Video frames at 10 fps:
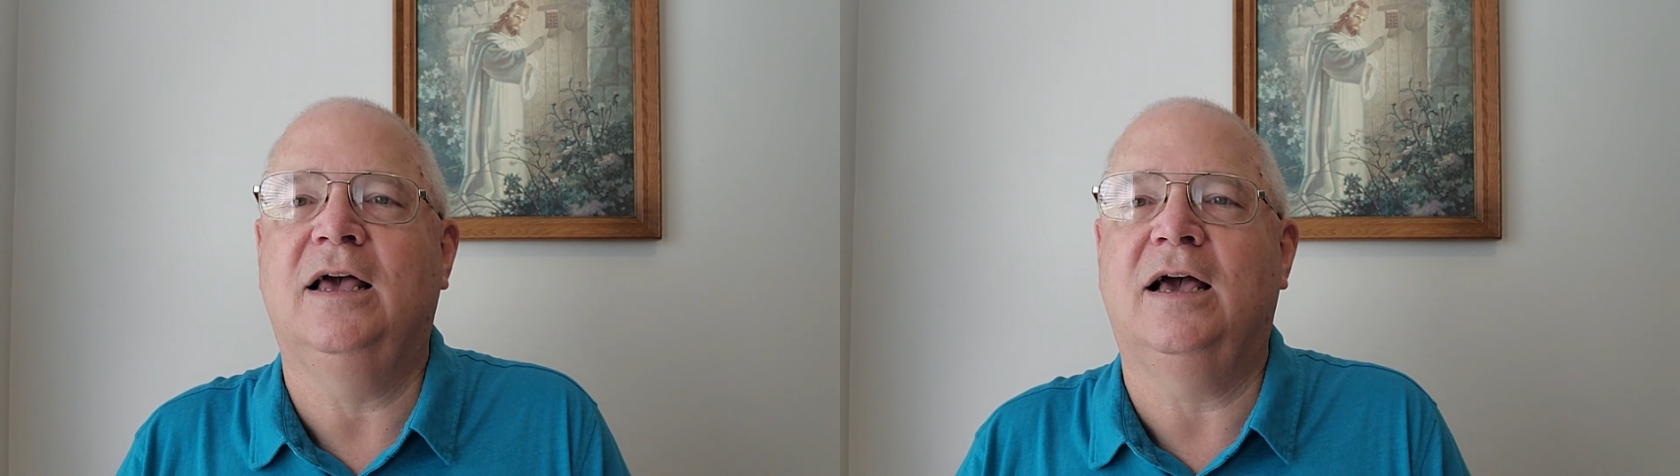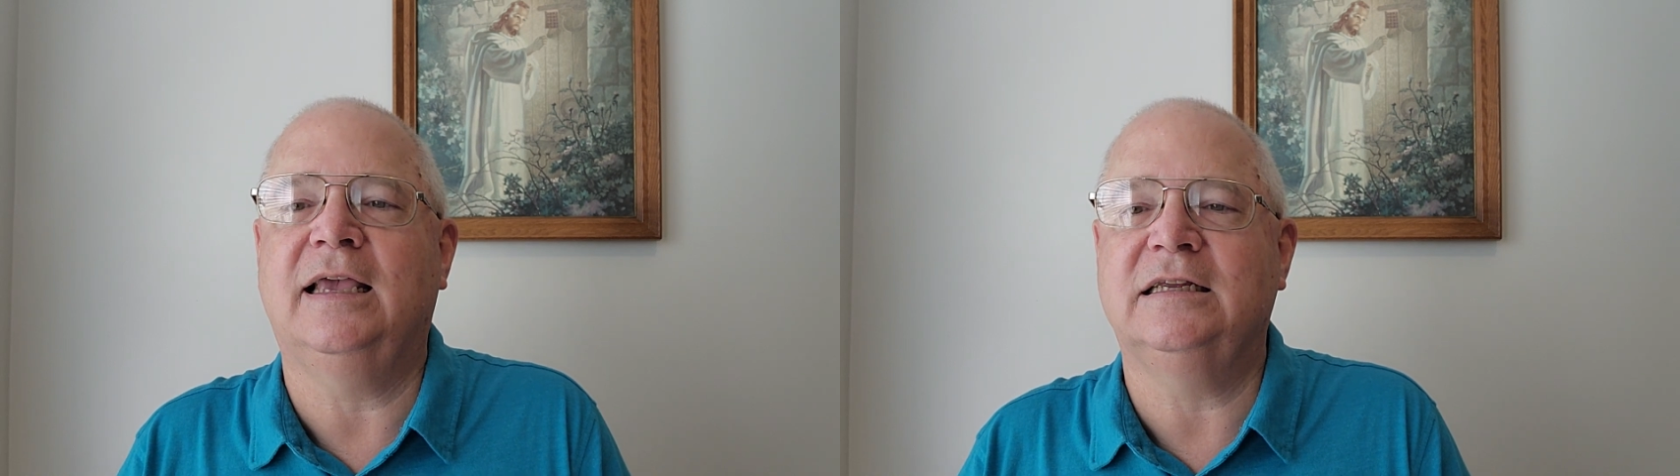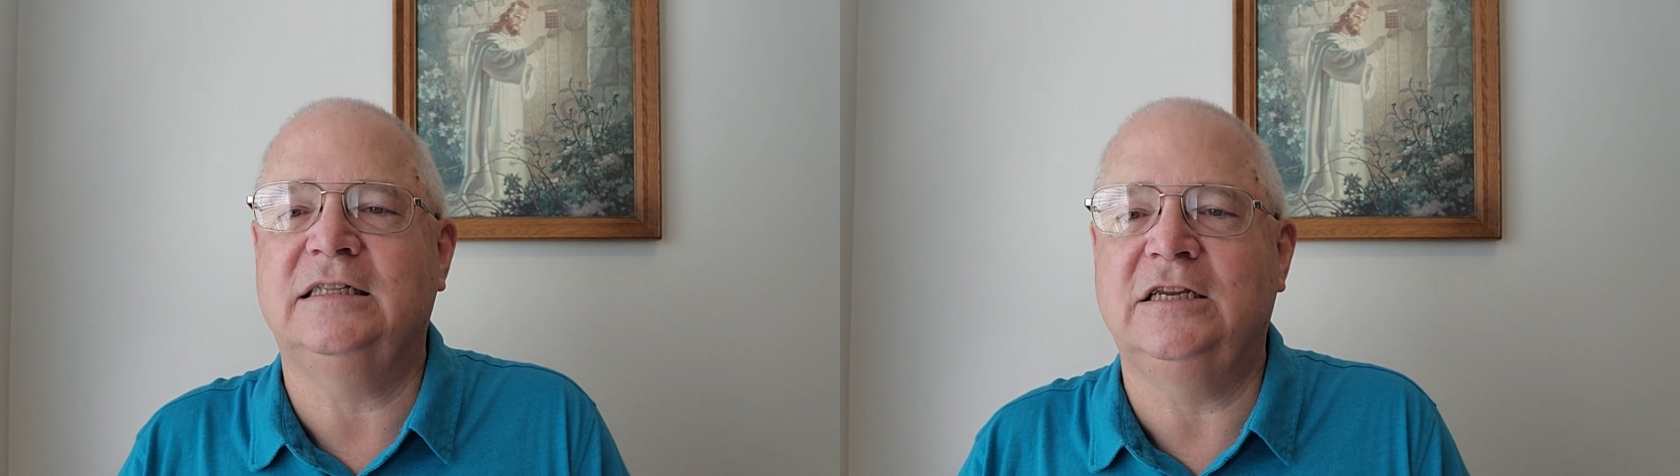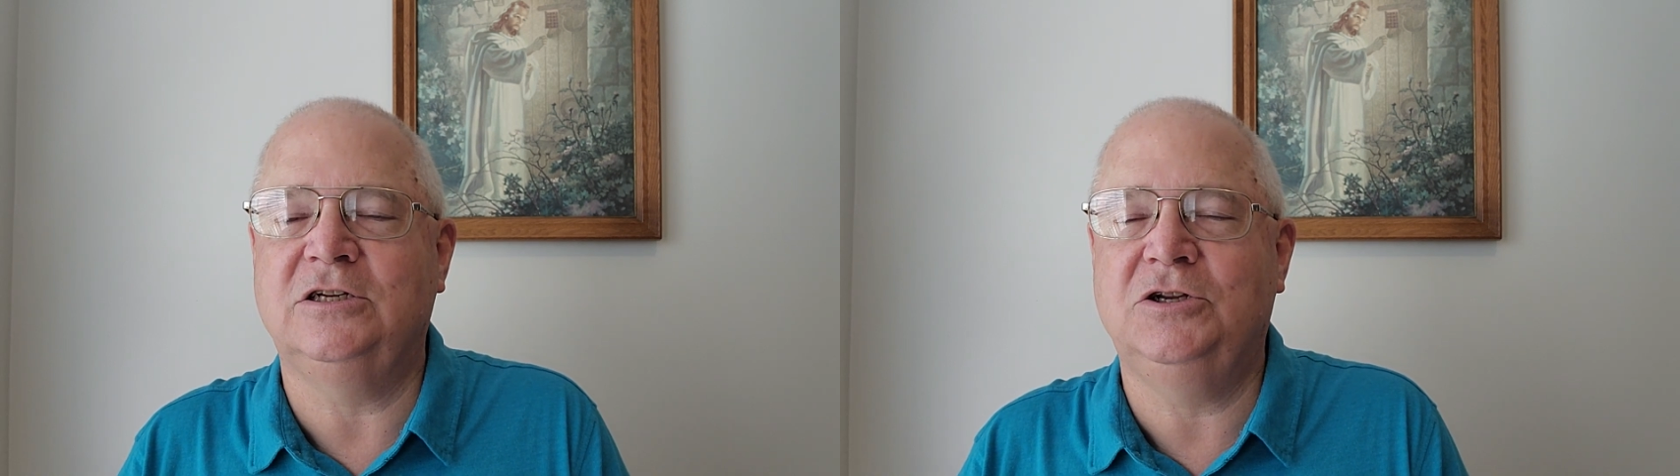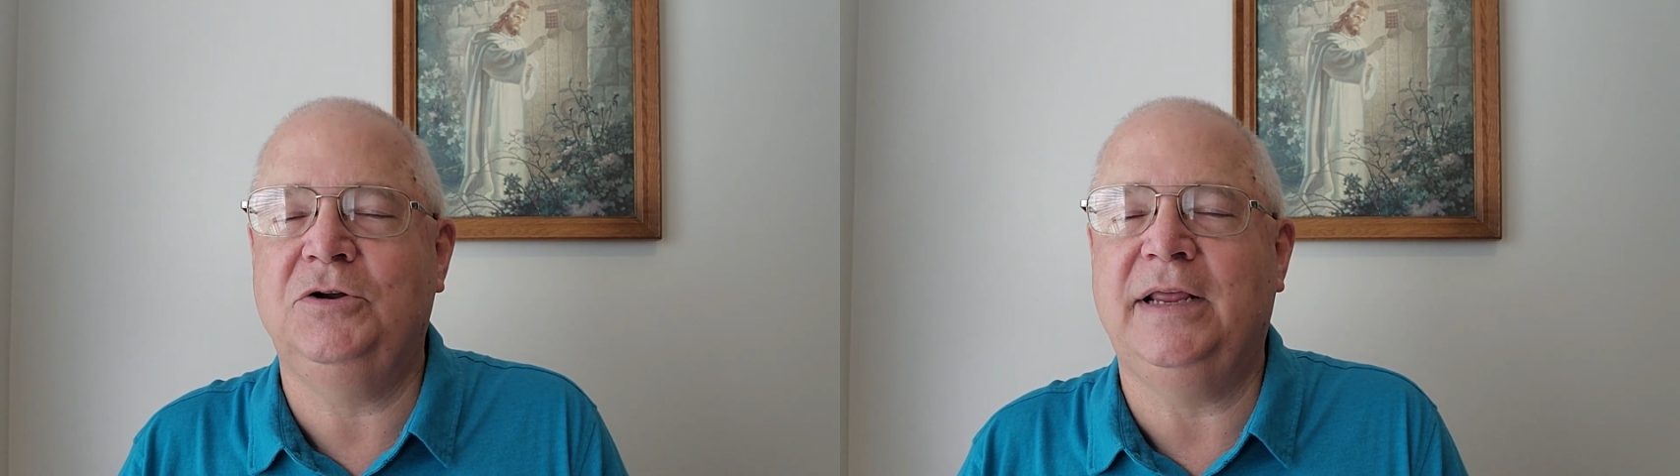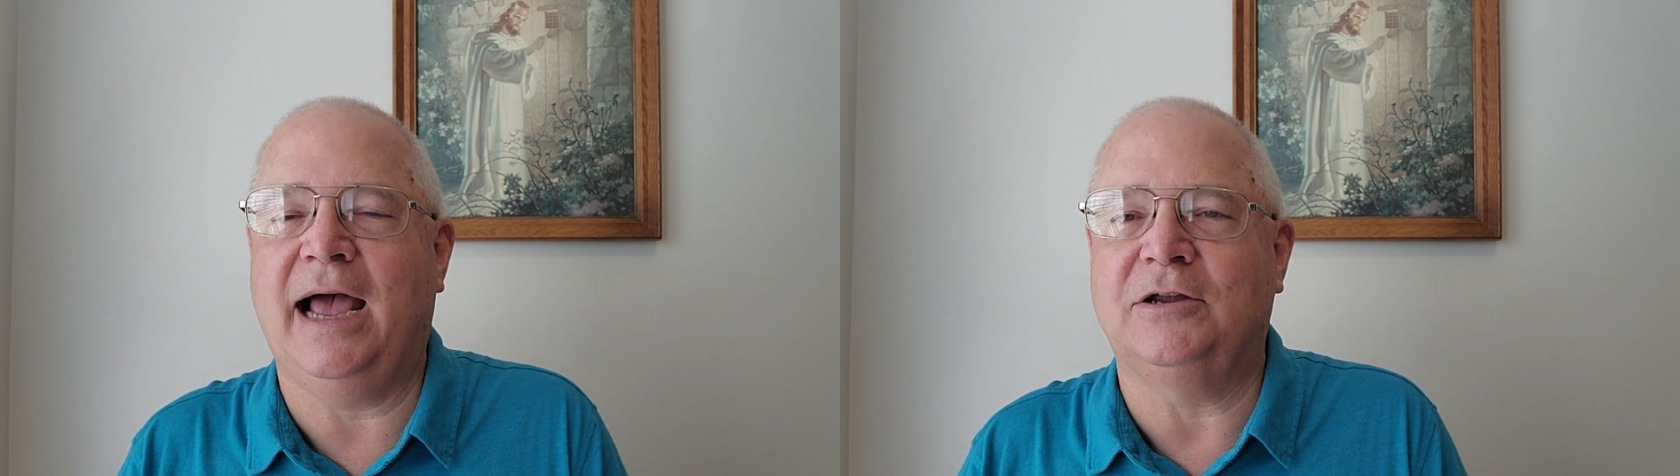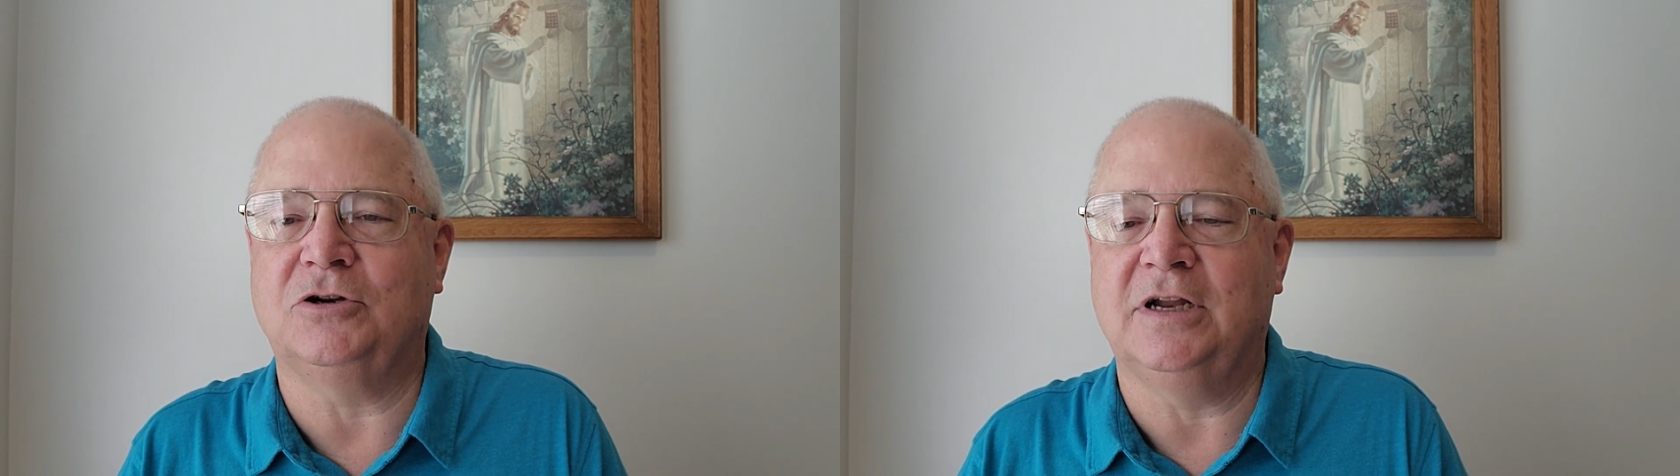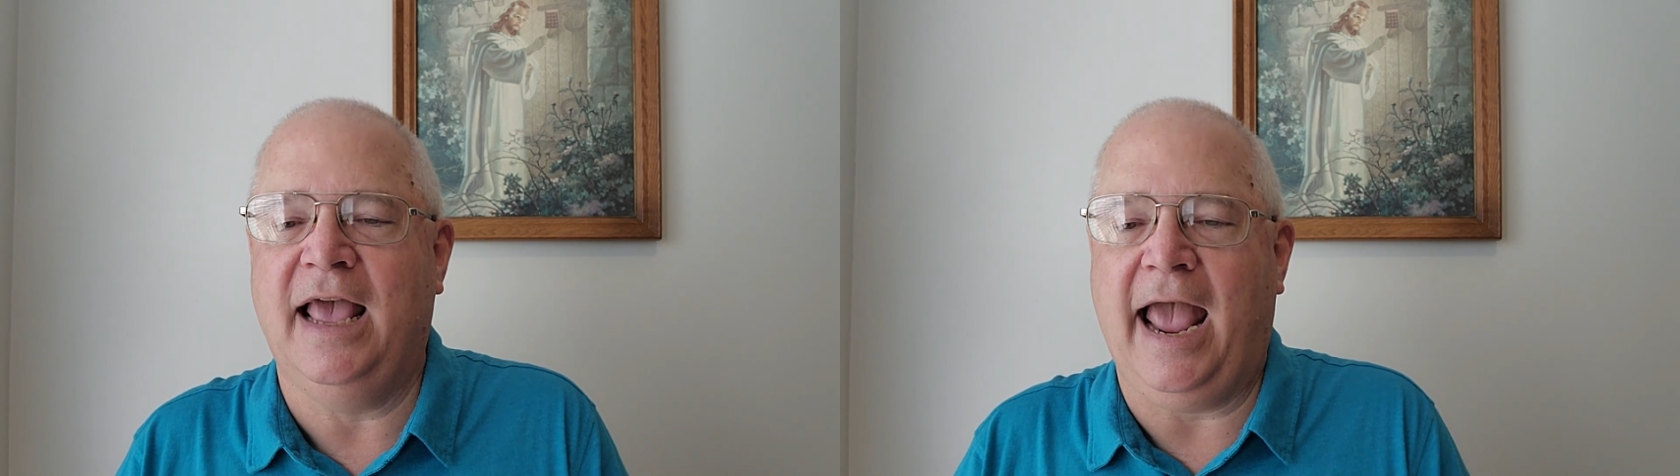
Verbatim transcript: against these Judaizers